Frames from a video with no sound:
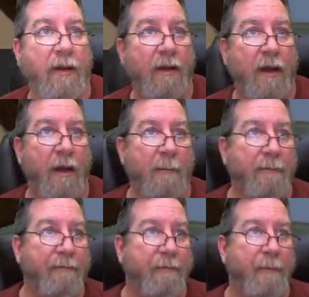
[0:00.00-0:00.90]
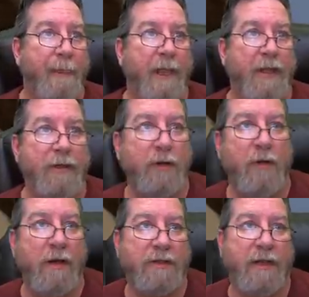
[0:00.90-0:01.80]
YouTube
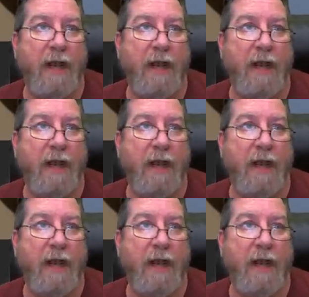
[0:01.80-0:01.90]
question.